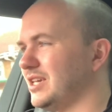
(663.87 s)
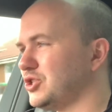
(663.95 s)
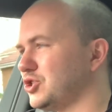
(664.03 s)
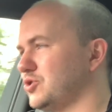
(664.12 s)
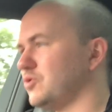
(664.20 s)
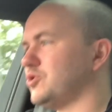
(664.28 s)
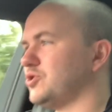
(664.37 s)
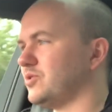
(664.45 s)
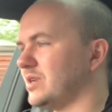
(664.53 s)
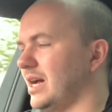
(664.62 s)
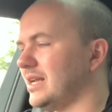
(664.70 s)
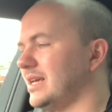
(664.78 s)
it's such a good
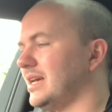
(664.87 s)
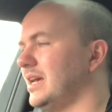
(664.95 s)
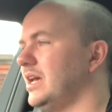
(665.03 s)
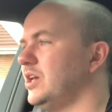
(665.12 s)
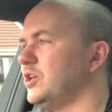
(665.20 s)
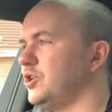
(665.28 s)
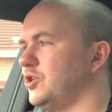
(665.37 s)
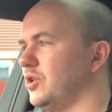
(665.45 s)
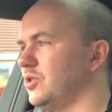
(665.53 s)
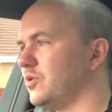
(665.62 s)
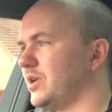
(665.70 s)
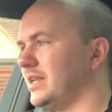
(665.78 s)
idea. You're not
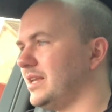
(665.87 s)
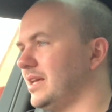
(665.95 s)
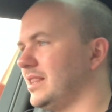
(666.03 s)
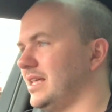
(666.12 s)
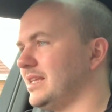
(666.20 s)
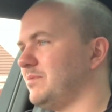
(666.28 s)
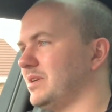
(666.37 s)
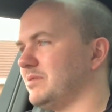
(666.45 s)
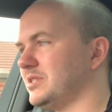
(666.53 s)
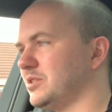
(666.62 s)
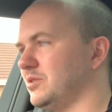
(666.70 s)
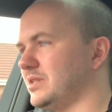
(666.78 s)
looking, like then when I
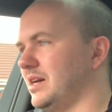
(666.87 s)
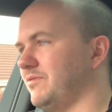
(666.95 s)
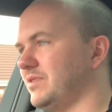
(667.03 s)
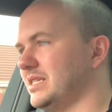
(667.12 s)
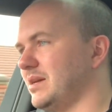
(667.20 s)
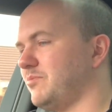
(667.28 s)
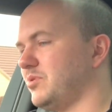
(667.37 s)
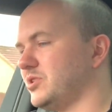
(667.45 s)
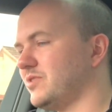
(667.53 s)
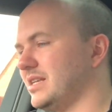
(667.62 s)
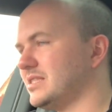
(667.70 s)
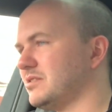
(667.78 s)
went to look down for the temperature,
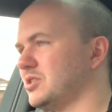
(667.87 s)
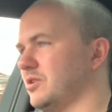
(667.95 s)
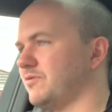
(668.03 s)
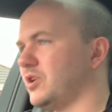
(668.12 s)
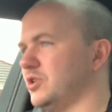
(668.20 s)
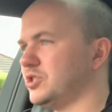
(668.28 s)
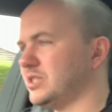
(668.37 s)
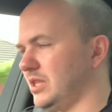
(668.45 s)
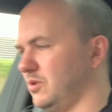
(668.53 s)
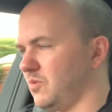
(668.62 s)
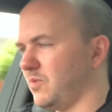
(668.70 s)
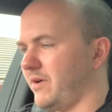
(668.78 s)
I had to sort of consciously
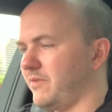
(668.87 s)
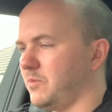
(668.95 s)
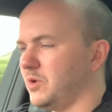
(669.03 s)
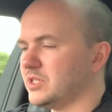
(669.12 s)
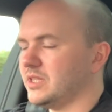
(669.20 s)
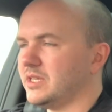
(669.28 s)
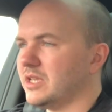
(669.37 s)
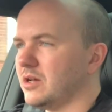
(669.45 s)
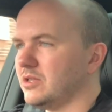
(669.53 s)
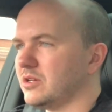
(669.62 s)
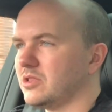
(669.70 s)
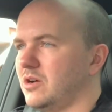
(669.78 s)
look where it was on
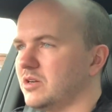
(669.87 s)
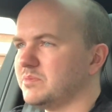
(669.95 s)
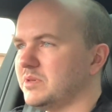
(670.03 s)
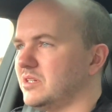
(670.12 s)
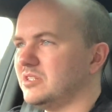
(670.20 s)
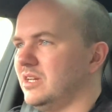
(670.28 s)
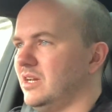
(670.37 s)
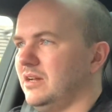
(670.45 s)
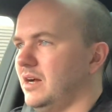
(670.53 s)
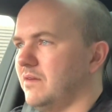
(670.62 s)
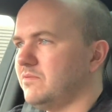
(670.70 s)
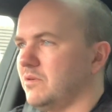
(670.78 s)
the clocks, because
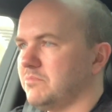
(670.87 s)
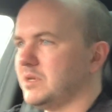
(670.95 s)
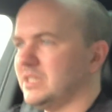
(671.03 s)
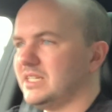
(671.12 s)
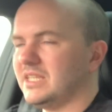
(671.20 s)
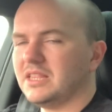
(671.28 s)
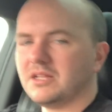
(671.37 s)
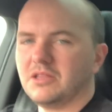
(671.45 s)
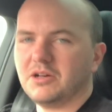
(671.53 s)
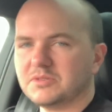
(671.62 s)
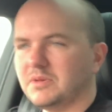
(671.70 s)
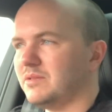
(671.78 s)
I've not considered the
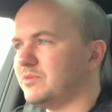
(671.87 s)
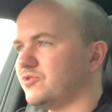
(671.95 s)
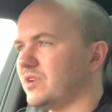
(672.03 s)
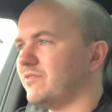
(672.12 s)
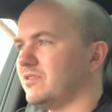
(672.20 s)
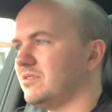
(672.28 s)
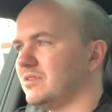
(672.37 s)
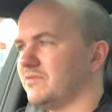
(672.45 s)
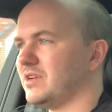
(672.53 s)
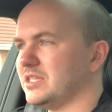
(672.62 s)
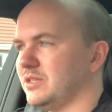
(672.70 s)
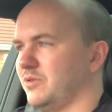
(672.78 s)
clocks while I've been driving along. I've
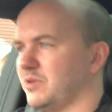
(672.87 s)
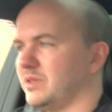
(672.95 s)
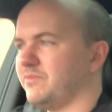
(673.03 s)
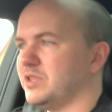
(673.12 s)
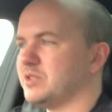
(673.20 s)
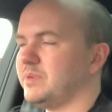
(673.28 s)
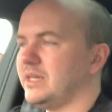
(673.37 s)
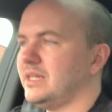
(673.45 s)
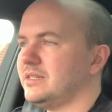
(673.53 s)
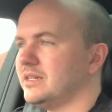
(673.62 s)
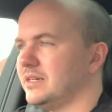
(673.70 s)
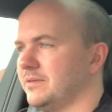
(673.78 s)
not had to look at them for the
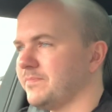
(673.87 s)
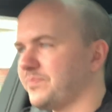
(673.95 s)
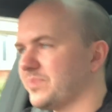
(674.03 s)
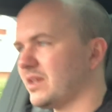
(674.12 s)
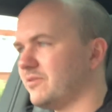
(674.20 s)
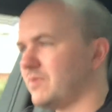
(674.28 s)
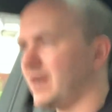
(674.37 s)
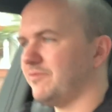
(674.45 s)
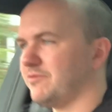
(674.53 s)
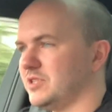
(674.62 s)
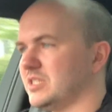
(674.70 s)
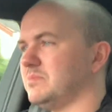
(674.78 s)
speed. Right in
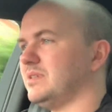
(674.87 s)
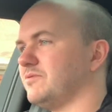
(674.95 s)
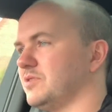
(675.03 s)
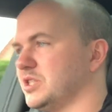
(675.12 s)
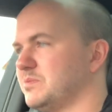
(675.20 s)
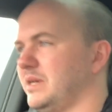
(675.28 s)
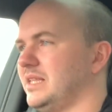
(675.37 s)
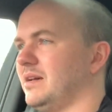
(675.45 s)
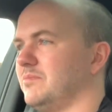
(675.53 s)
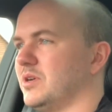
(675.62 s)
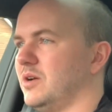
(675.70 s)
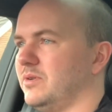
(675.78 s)
front of me, I've got the speed that
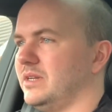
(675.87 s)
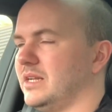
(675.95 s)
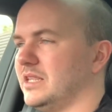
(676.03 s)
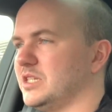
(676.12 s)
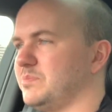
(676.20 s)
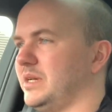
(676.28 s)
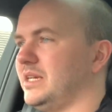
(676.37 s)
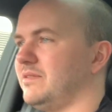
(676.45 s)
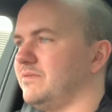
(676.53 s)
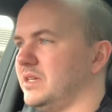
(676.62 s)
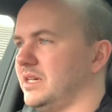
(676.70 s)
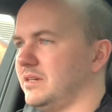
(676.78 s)
I'm going and the speed
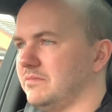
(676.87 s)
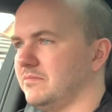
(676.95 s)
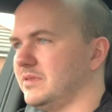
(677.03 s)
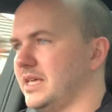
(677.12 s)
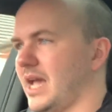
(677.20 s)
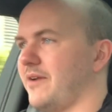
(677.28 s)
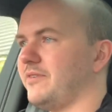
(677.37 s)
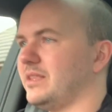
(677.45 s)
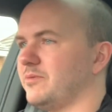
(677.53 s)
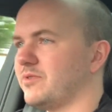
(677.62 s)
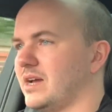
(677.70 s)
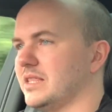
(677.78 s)
of the area that
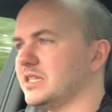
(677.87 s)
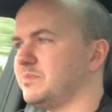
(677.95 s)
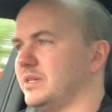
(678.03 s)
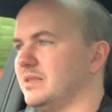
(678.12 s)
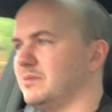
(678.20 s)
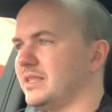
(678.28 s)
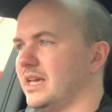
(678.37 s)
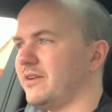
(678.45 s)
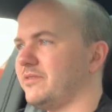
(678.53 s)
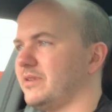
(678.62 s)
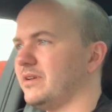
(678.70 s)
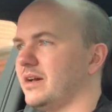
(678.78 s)
we're at, the speed limit of the
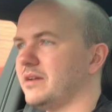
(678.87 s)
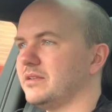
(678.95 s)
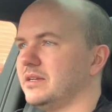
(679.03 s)
area that,